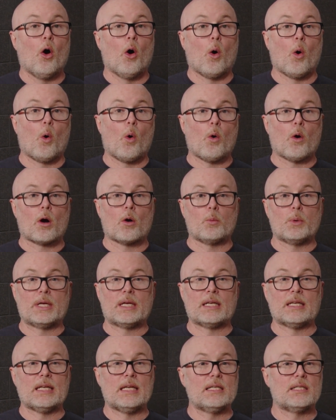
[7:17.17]
Or we
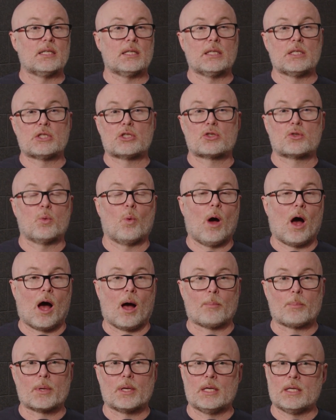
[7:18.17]
can easily
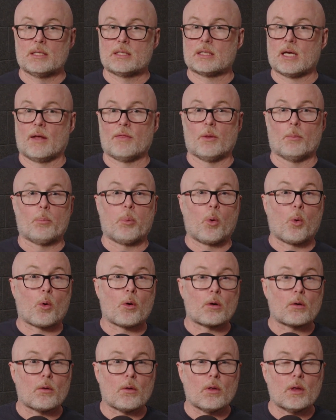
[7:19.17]
swap inside the
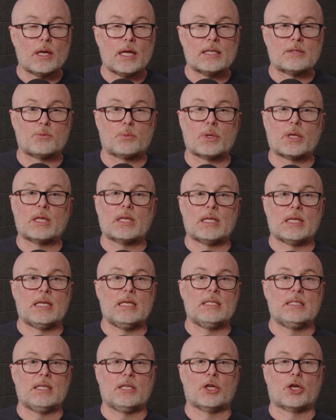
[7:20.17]
portal. It's really
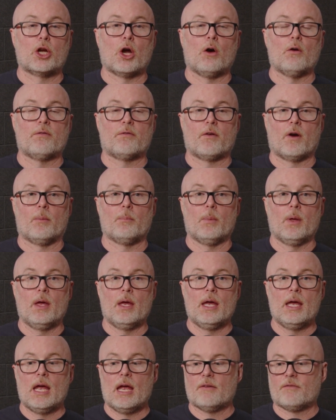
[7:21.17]
easy to go from,
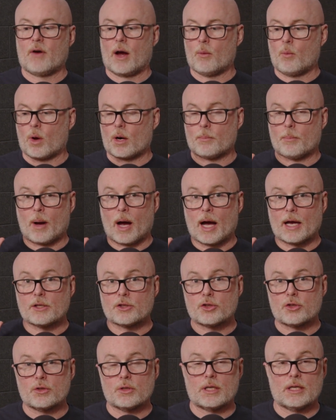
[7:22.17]
if I want to buy
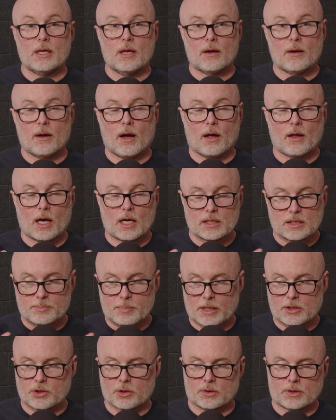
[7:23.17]
a
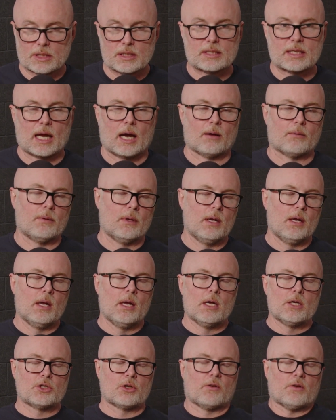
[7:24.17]
special discount.
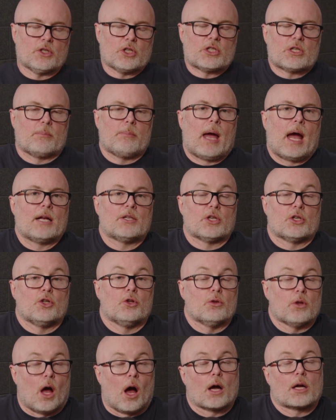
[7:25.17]
So just imagine you
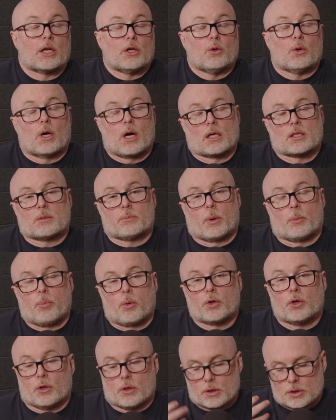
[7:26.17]
log into a customer,
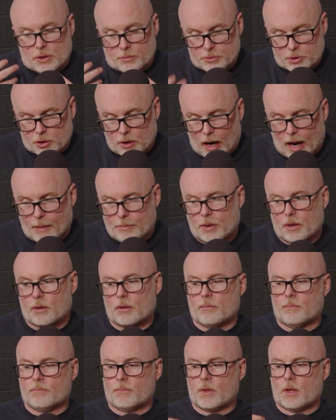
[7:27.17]
you're a
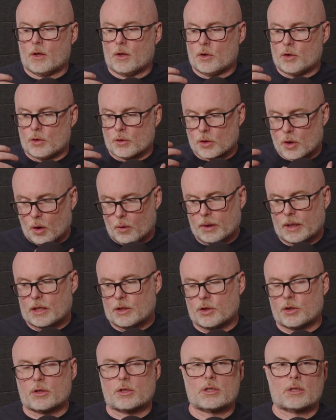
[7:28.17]
subscriber, you're going
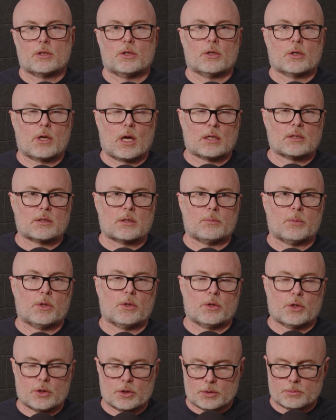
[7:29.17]
into
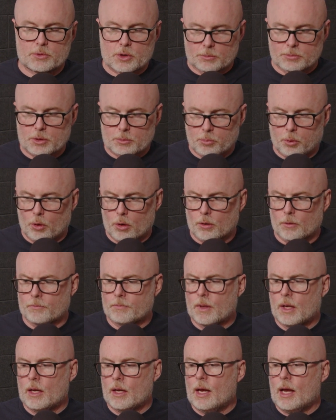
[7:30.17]
your subscription portal,
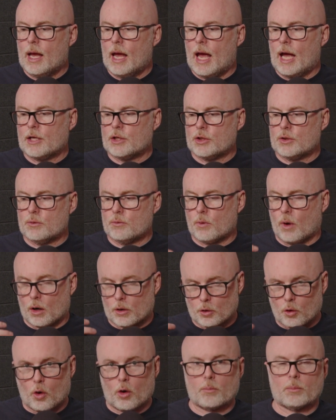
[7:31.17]
and you are
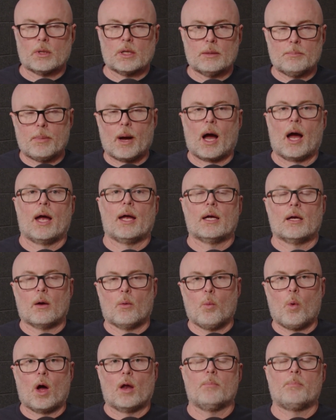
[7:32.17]
normally buying a
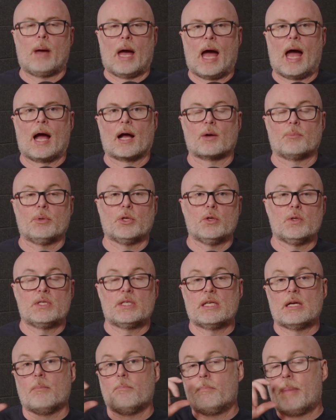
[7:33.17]
1-pack, but you
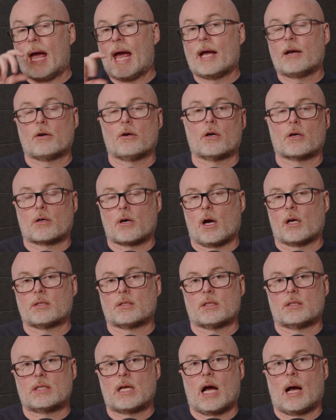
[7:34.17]
see a banner across
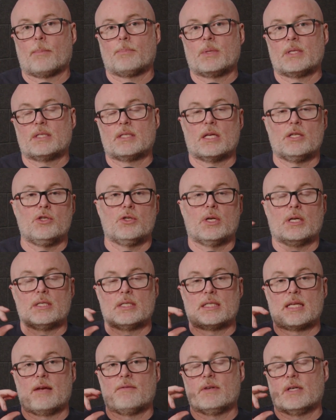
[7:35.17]
the top that says you can
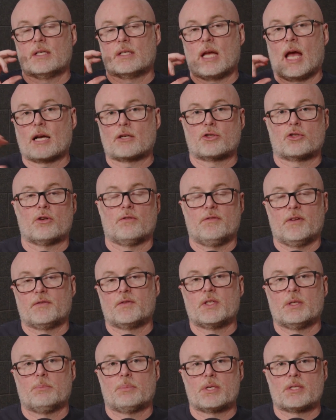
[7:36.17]
save an extra
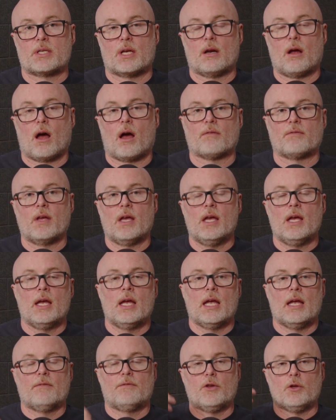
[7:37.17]
15% off
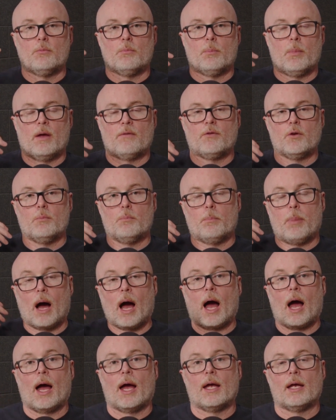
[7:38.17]
if you
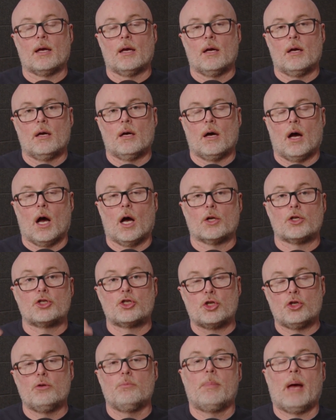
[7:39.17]
buy
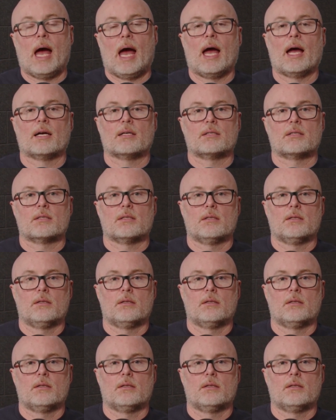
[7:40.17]
2 bags